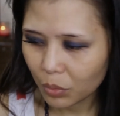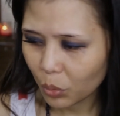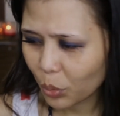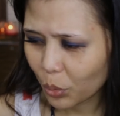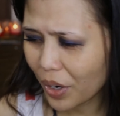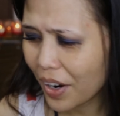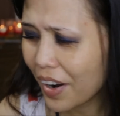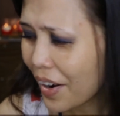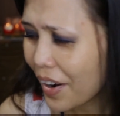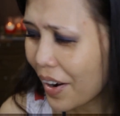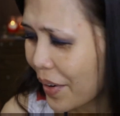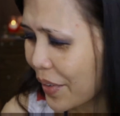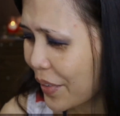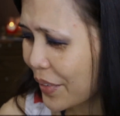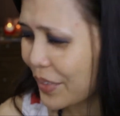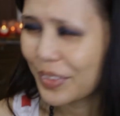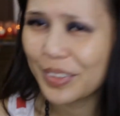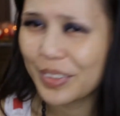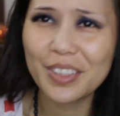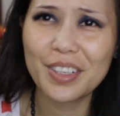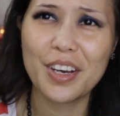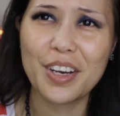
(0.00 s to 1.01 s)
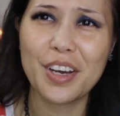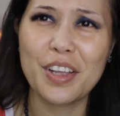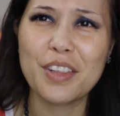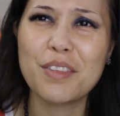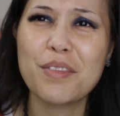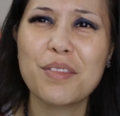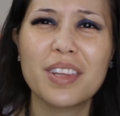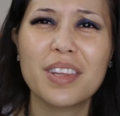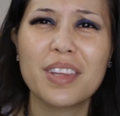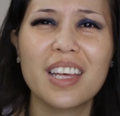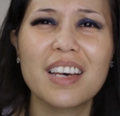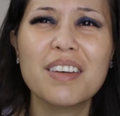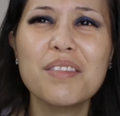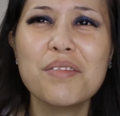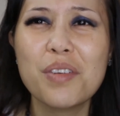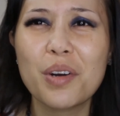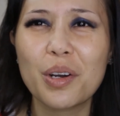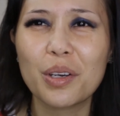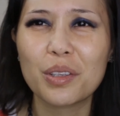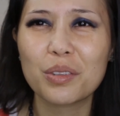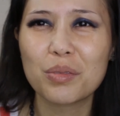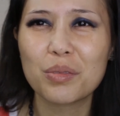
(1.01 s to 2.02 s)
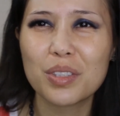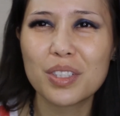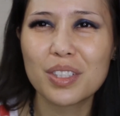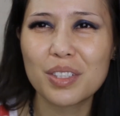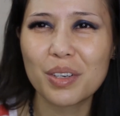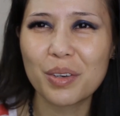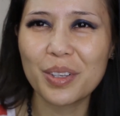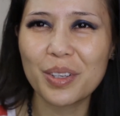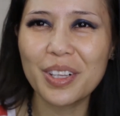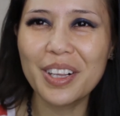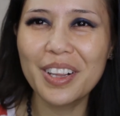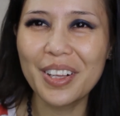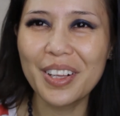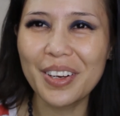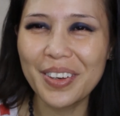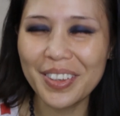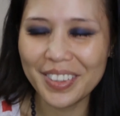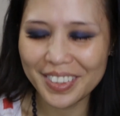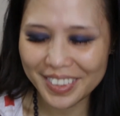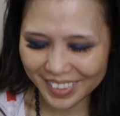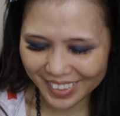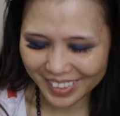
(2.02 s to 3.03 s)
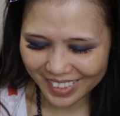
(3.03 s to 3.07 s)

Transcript: Wow, that voice was so low.